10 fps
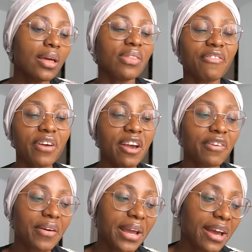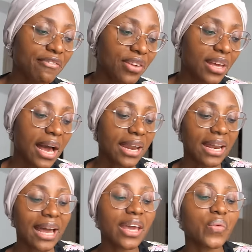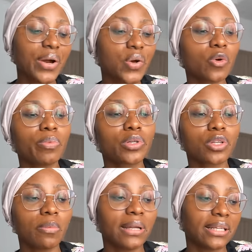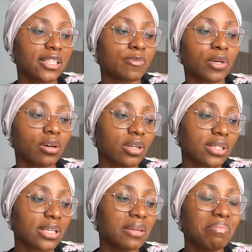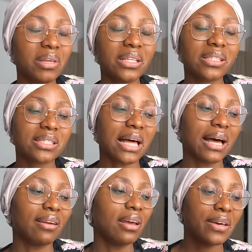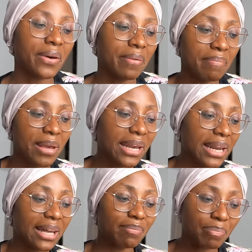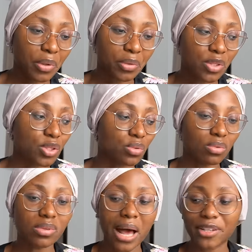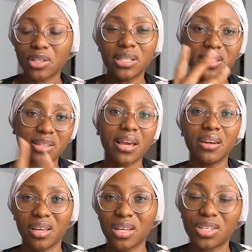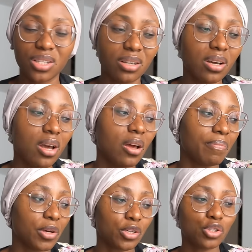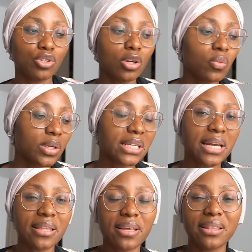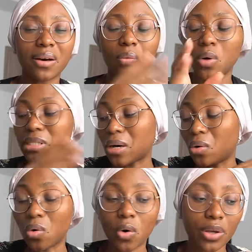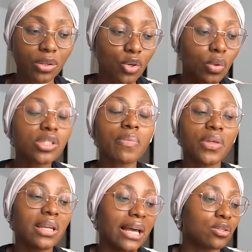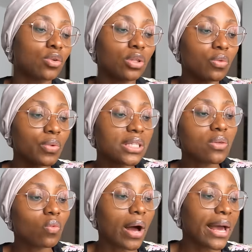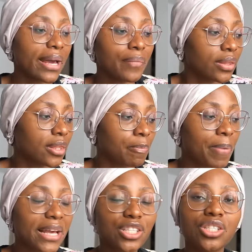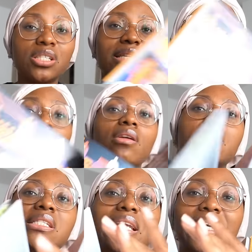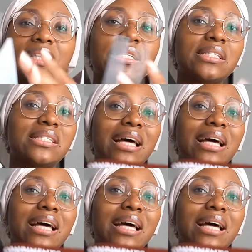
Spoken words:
They're very, very heavy, and I like it when cookbooks come like this, because it means that they were made and built to actually stay in the kitchen. Because you don't want anything that water or oil, you want something like, so the reason why the pages are glossy like this is